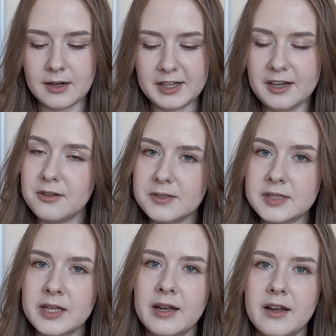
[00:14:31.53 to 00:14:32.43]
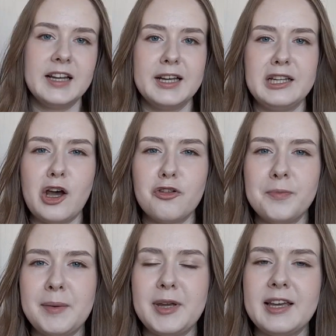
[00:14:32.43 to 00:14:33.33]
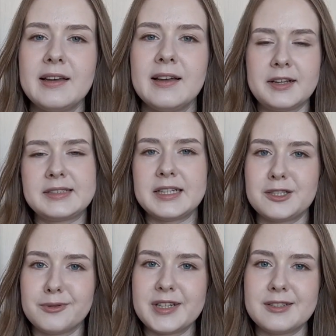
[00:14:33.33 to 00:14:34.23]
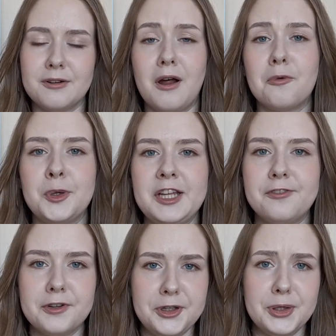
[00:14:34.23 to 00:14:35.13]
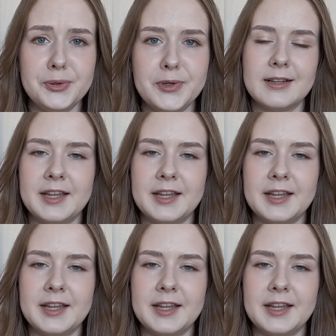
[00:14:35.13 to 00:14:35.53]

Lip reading: needles. Now, if maybe accessories are not really for you,